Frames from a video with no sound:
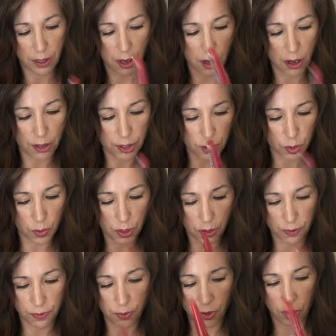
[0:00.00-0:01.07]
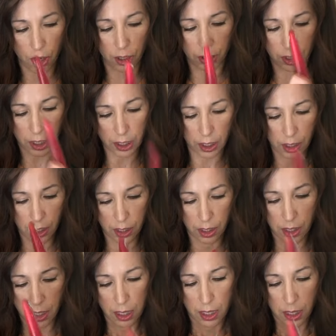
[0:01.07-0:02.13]
all this wonderful garlic,
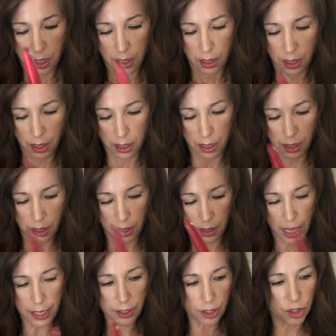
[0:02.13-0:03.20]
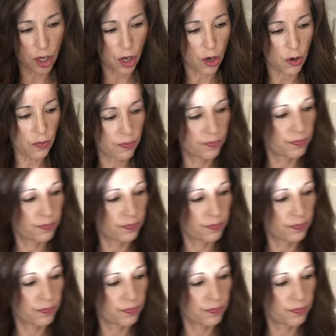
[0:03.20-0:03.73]
like so.